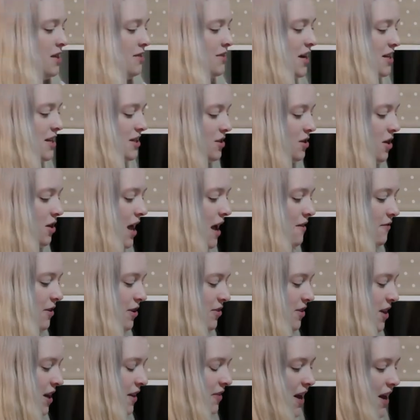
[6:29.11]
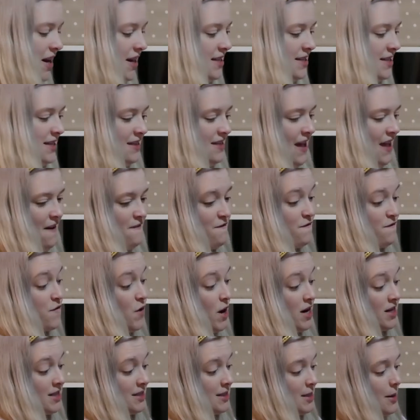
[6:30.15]
That's everything that is in that
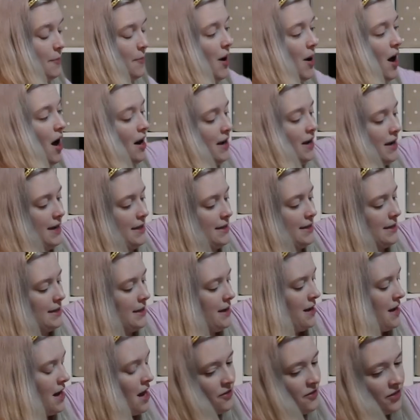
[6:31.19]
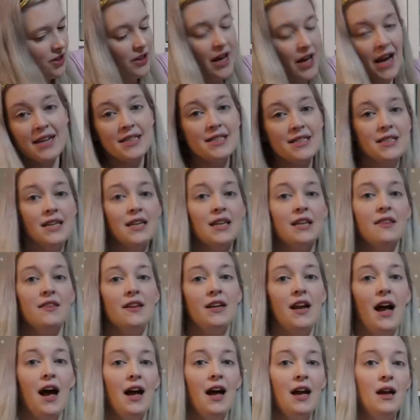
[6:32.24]
front pocket. The last thing
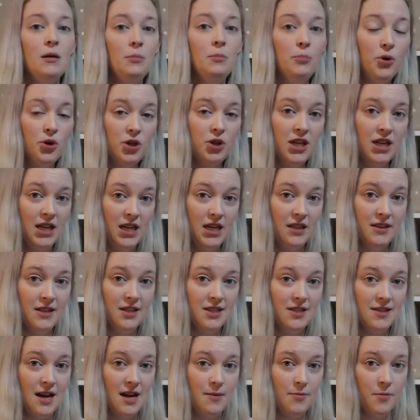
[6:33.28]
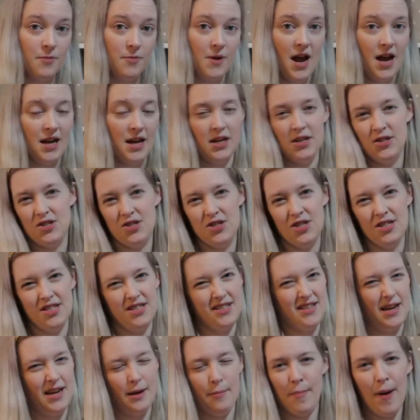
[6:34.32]
that I am putting in this diaper bag is just
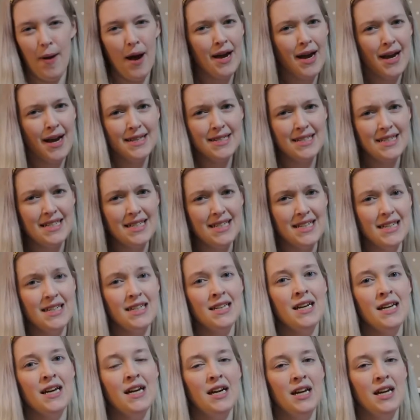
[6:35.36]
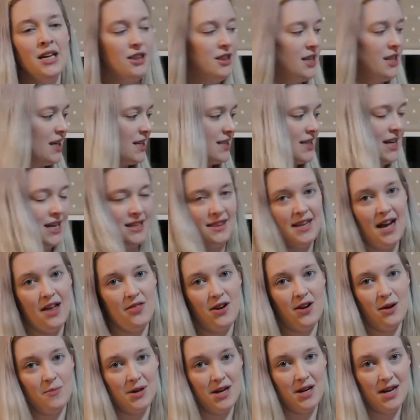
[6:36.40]
like my I D, things like that
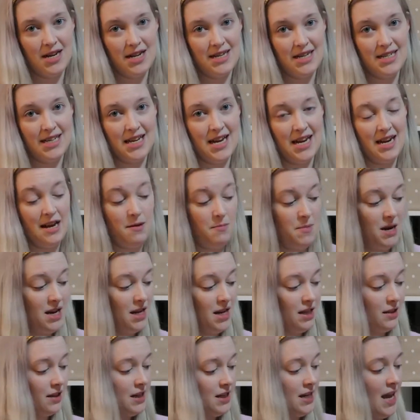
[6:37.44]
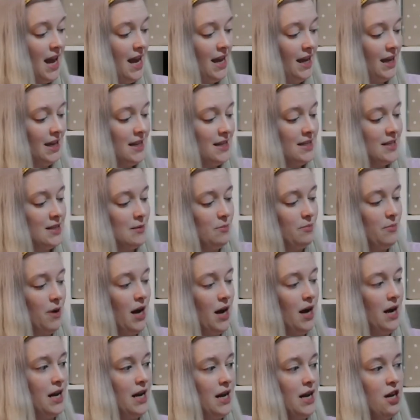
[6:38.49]
that I'm gonna need to get immediately, and
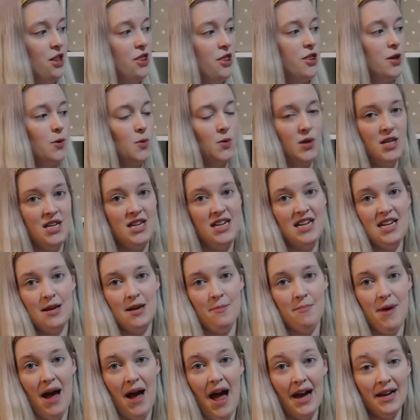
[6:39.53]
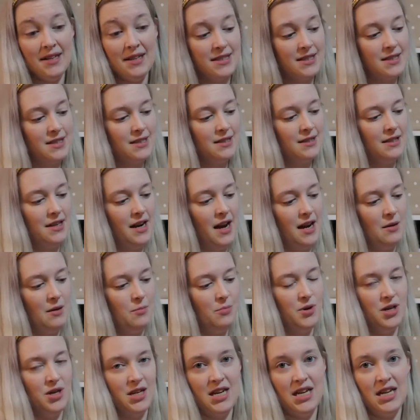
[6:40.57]
my three masks that I am
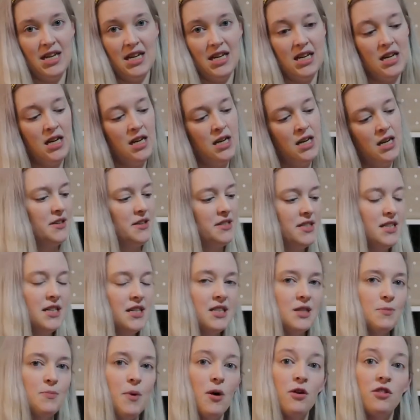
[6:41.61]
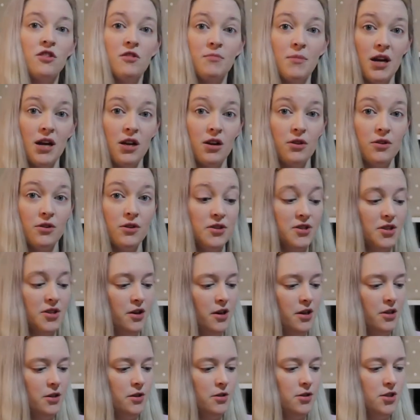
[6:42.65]
bringing. Now, since both of my girls are
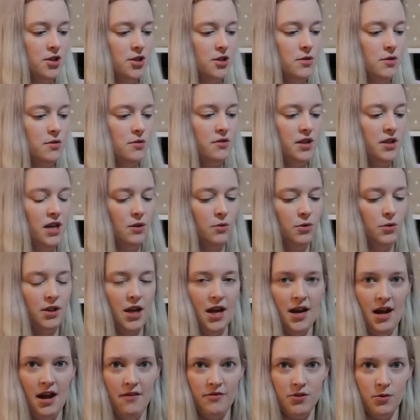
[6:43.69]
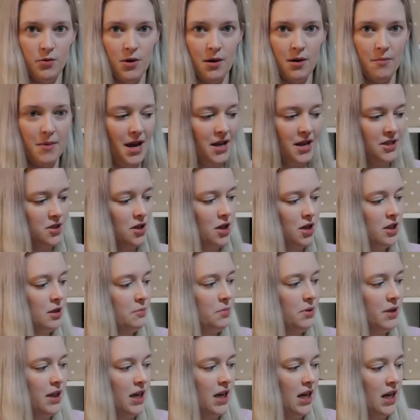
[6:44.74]
under two, they will not have to wear a mask on the
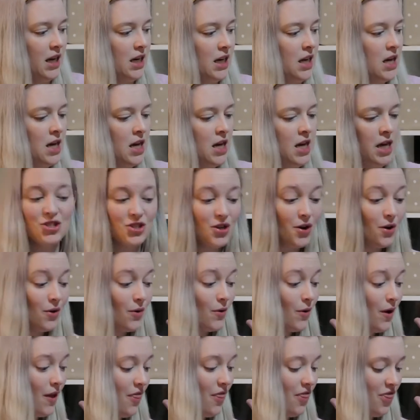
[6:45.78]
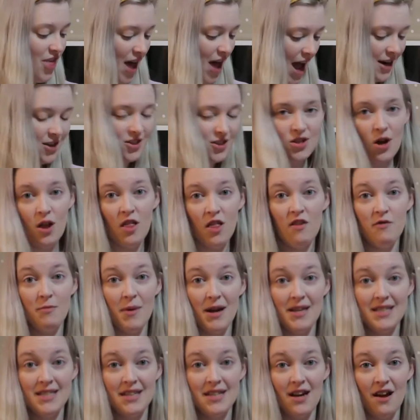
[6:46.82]
plane. So that is all of
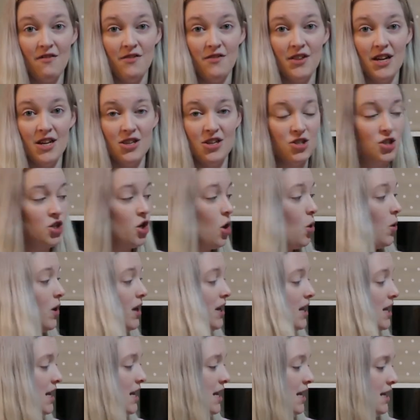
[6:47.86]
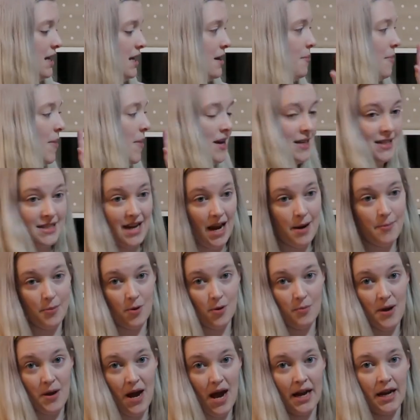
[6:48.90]
my stuff that is going in my
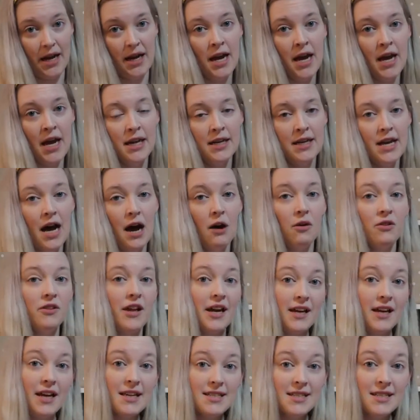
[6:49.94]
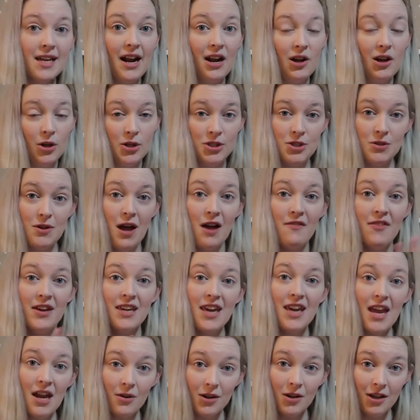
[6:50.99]
diaper bag. Now, like I said, I also have a
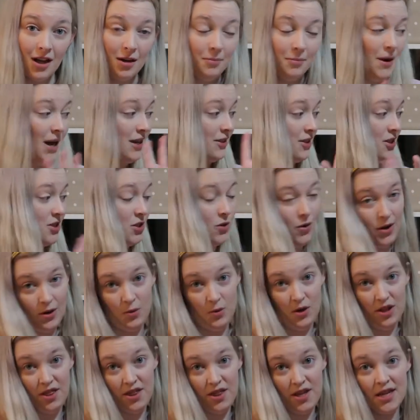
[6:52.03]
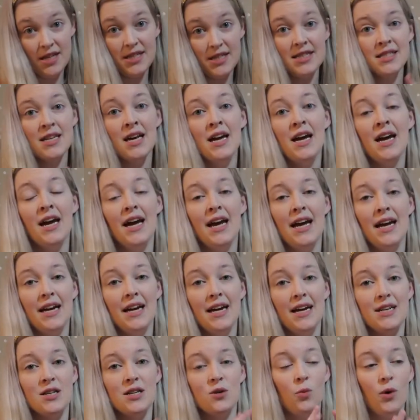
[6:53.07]
carry-on bag that's going with this,
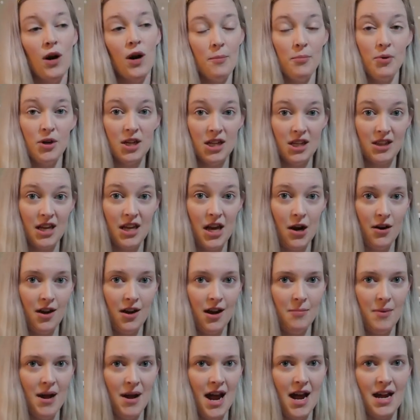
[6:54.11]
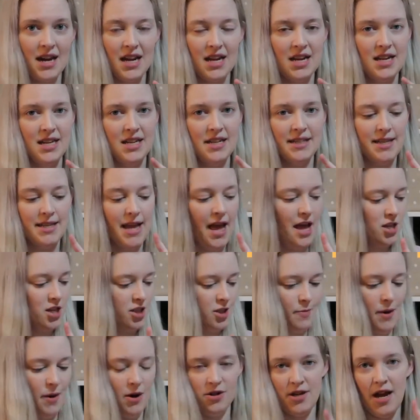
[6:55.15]
and what I'm putting in the carry-on bag is
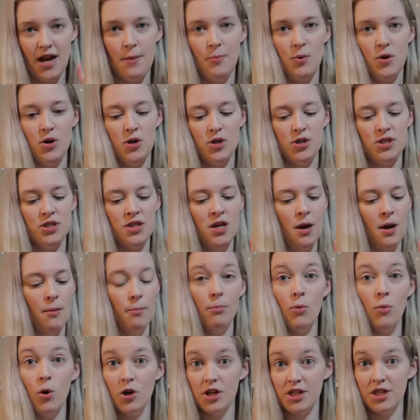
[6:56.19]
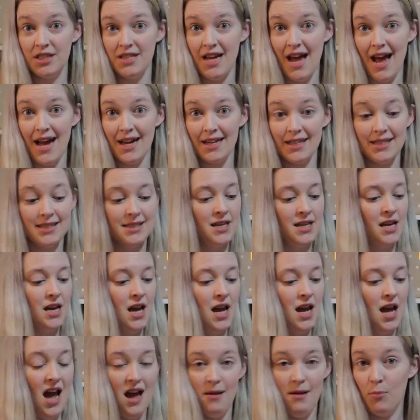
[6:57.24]
spare diapers, more snacks,
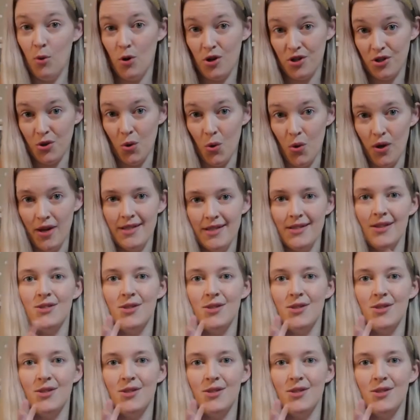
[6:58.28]
and more toys.